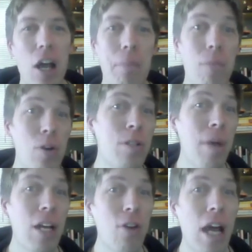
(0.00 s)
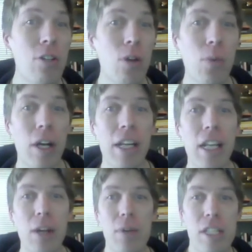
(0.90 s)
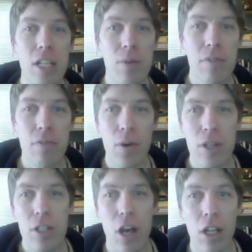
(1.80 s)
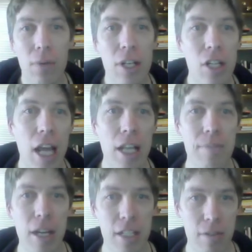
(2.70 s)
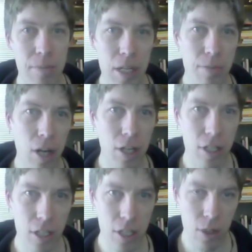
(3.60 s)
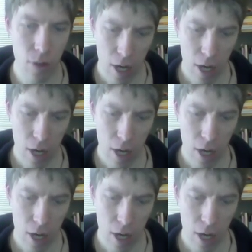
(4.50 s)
Most of my graduate work in linguistics was focused on laryngeal aspects of speech production, so